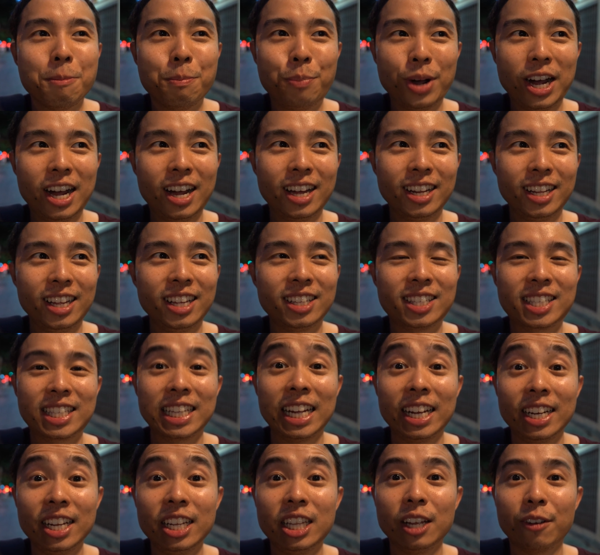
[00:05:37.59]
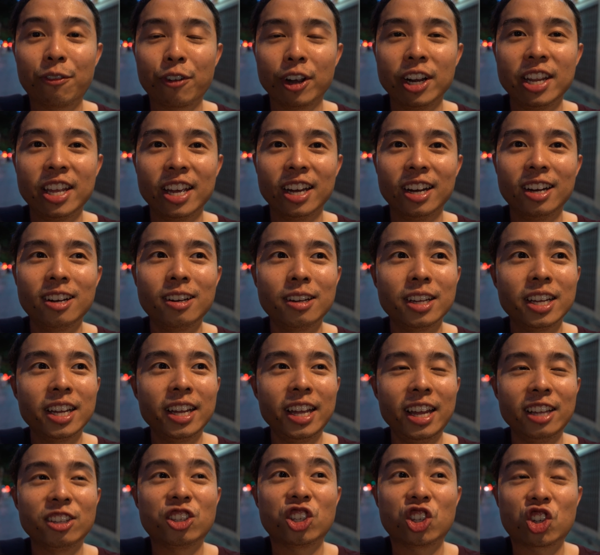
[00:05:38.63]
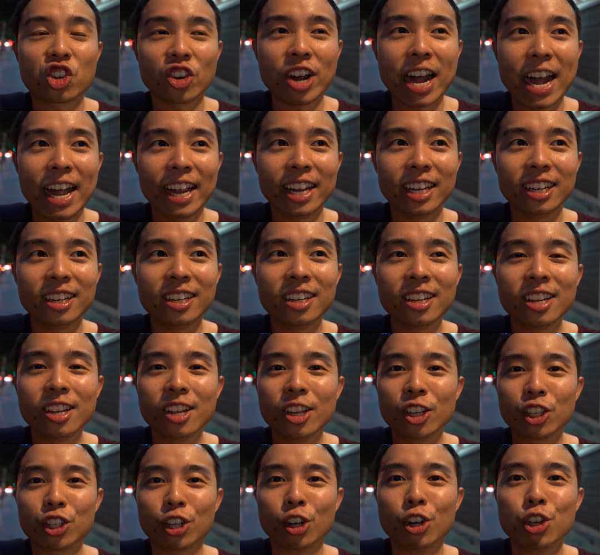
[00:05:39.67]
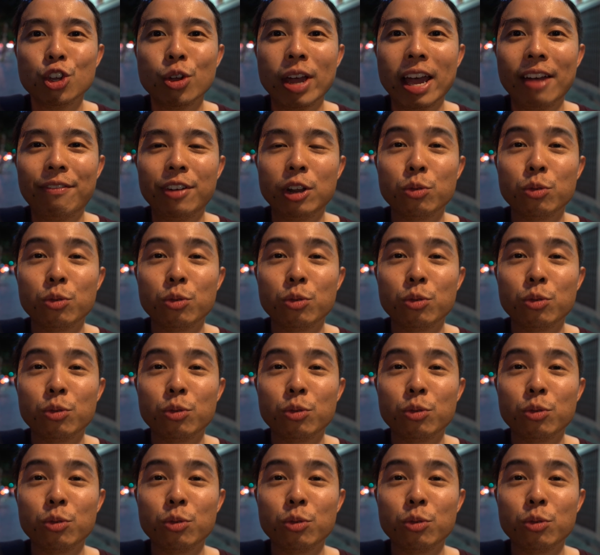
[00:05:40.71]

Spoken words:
but it's slightly different here. It's drier, so you have